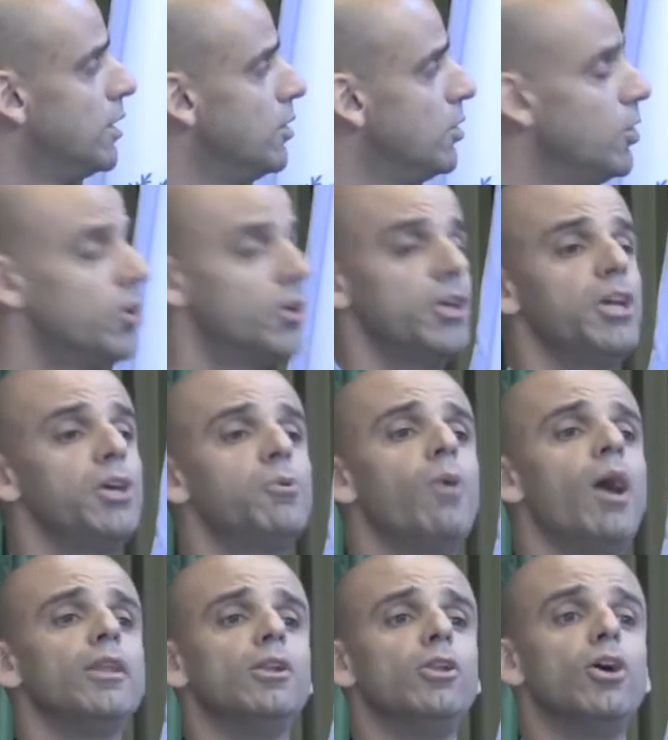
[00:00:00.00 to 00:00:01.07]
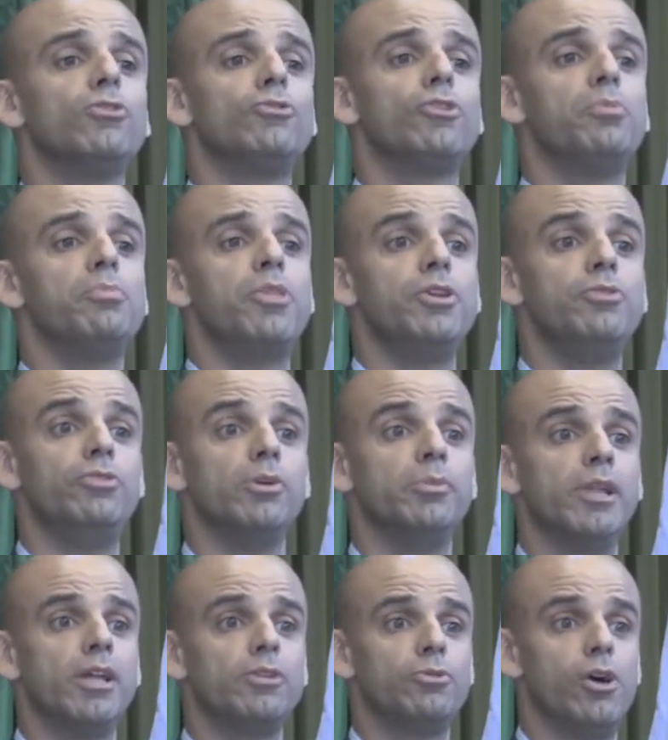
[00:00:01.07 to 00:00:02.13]
learning quite a lot from thin film
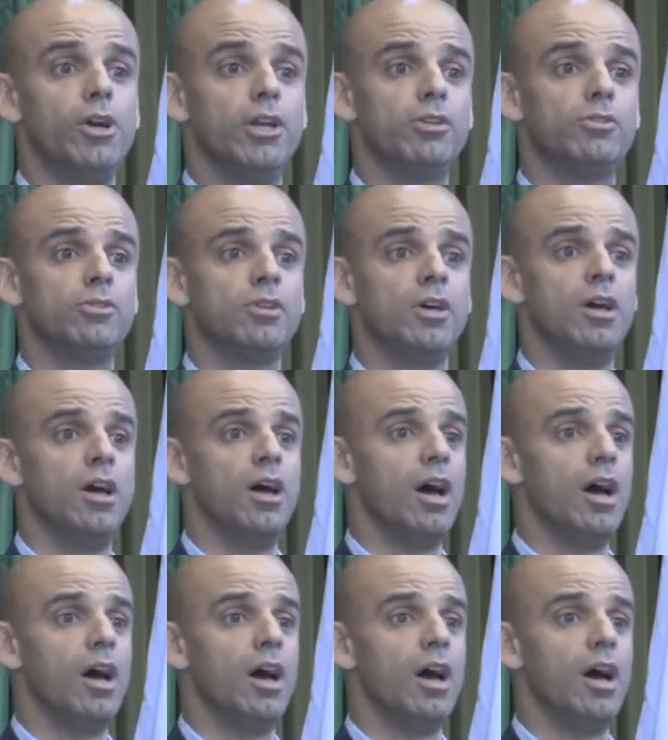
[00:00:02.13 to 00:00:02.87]
electronics.